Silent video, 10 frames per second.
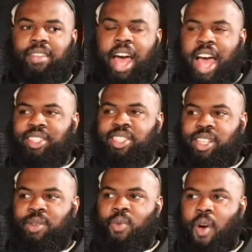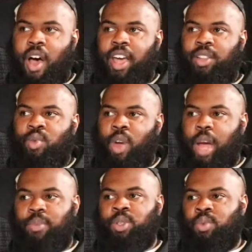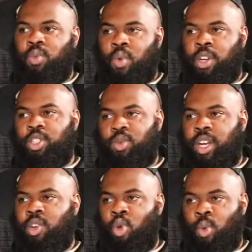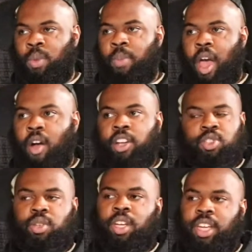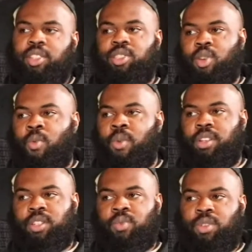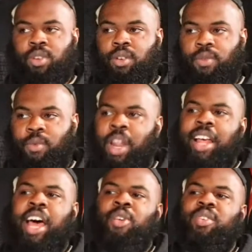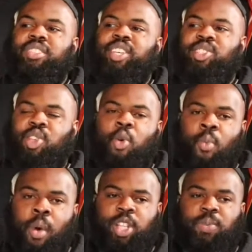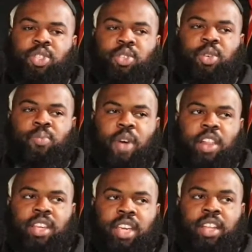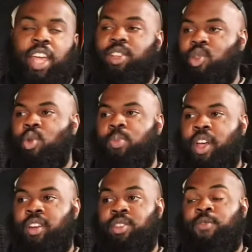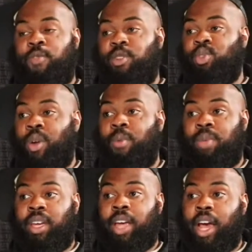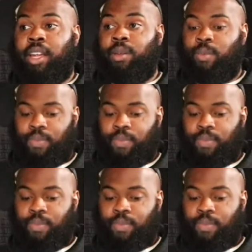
I see why the Raptors would want to trade Norman Powell because you can get so much in return. I don't want to say so much, but you can probably get like 2 players and a first-round pick out of him.